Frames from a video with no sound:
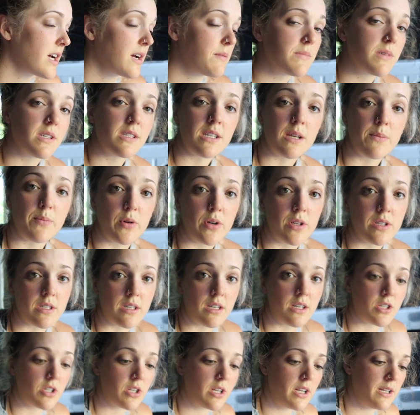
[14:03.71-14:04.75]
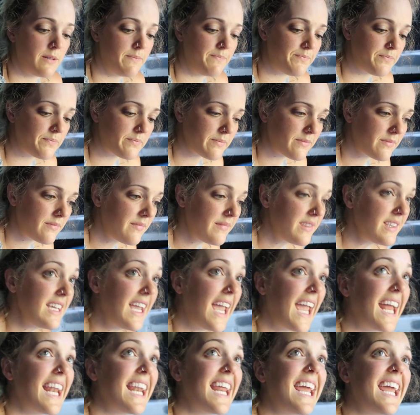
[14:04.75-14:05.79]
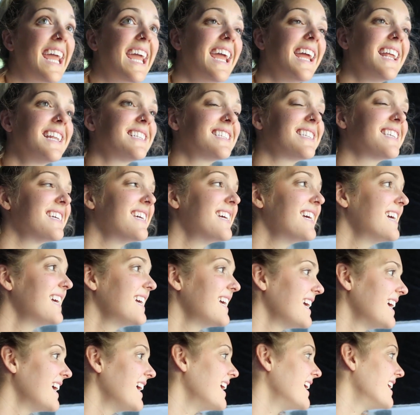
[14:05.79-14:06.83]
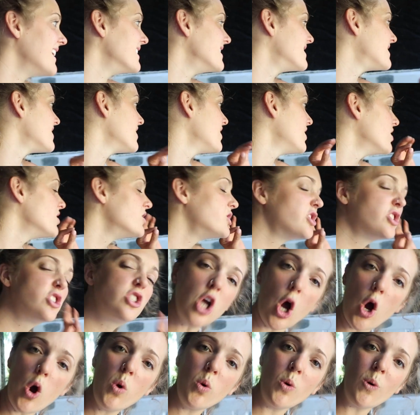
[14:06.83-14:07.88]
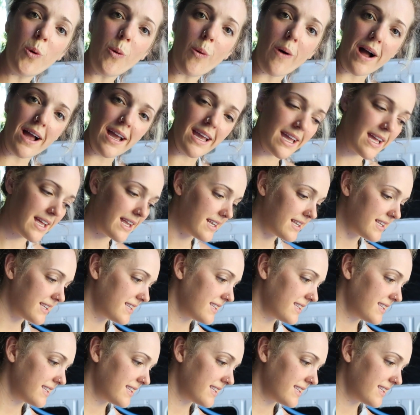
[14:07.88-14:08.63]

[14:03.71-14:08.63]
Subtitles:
time since I put insulation in, and it is so quiet.